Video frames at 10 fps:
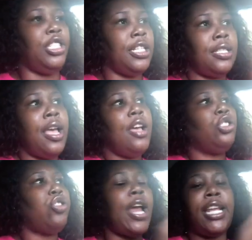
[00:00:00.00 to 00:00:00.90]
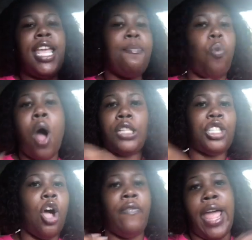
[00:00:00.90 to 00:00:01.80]
just trying to keep watch
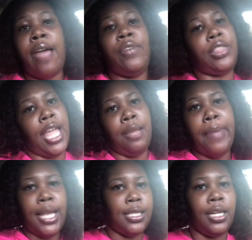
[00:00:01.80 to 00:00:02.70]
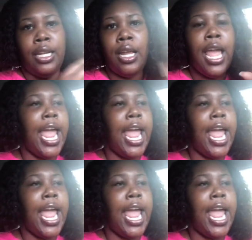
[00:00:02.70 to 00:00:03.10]
over everything, basically.